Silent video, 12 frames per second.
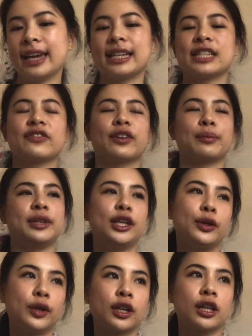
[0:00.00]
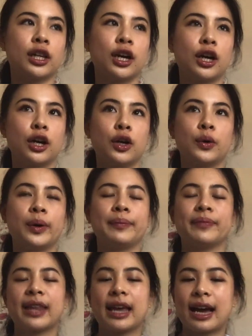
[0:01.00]
It's from Uniqlo.
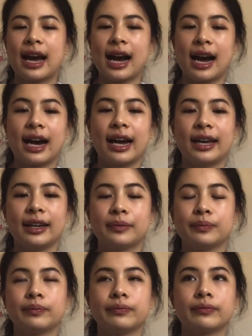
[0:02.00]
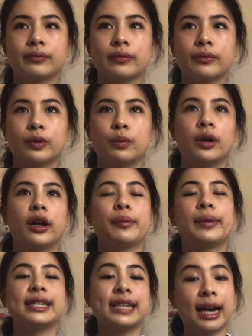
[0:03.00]
My
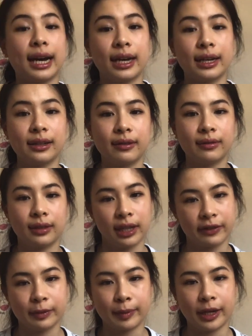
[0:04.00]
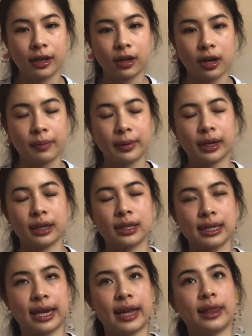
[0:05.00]
dad loves Peanut comics
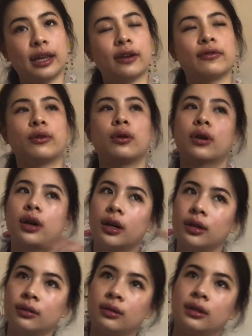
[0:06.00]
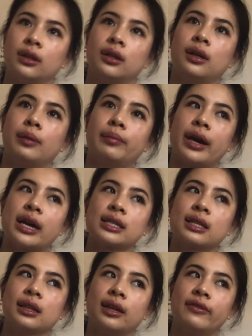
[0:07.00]
and therefore passed the
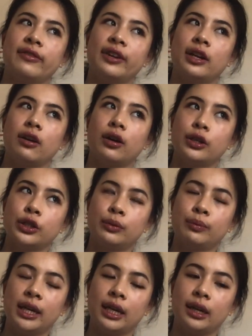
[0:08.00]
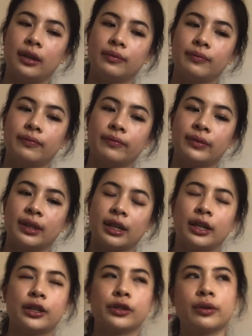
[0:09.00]
love of it on to me.
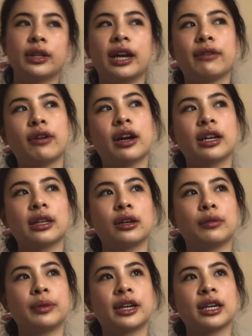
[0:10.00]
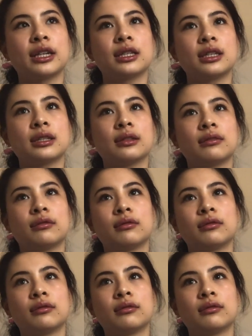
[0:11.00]
It's really ironic though because
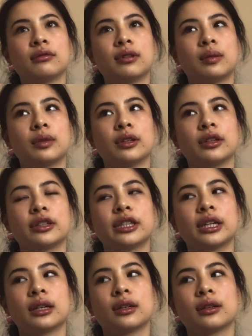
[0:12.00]
I'm allergic.